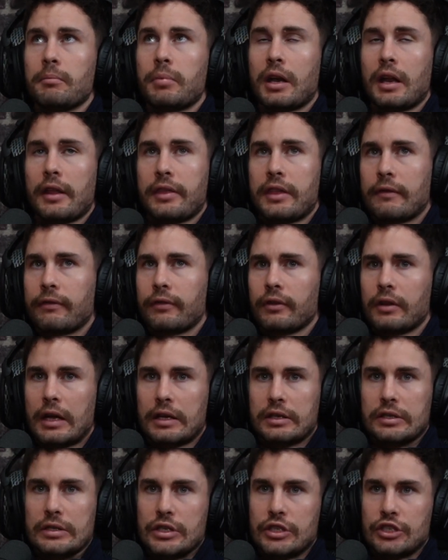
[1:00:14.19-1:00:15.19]
But I think for
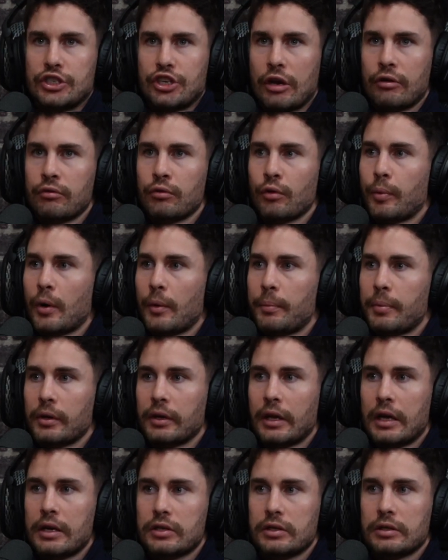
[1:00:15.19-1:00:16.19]
like general
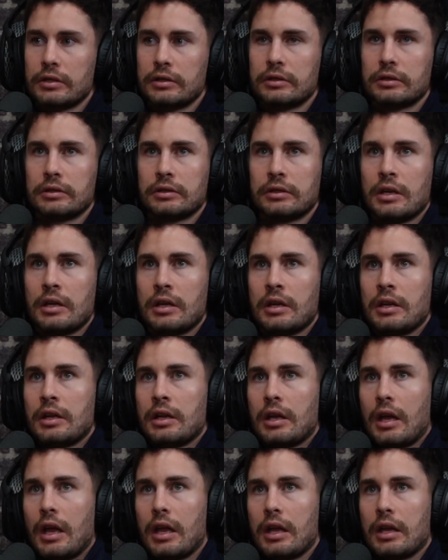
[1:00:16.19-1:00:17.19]
population
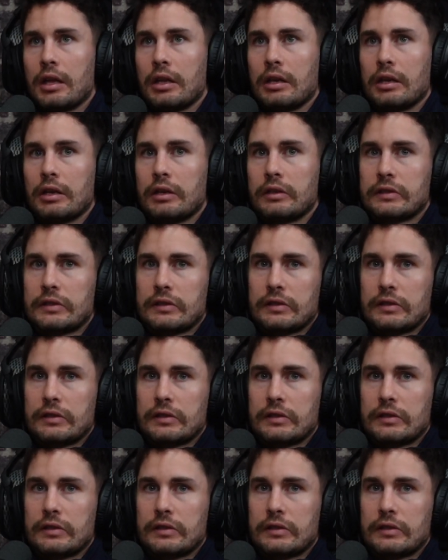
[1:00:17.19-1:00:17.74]
and,